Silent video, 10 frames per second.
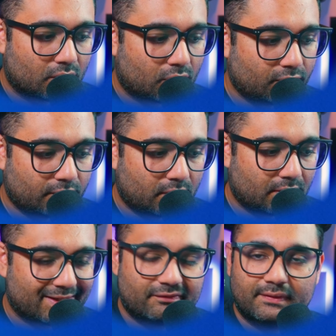
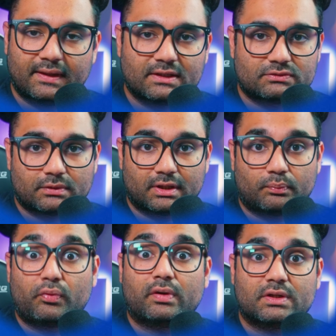overall, everything is running
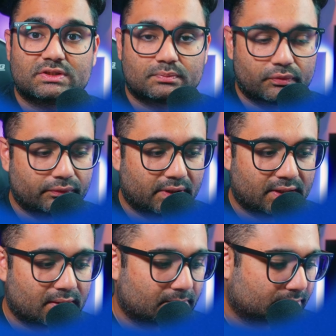pretty smoothly.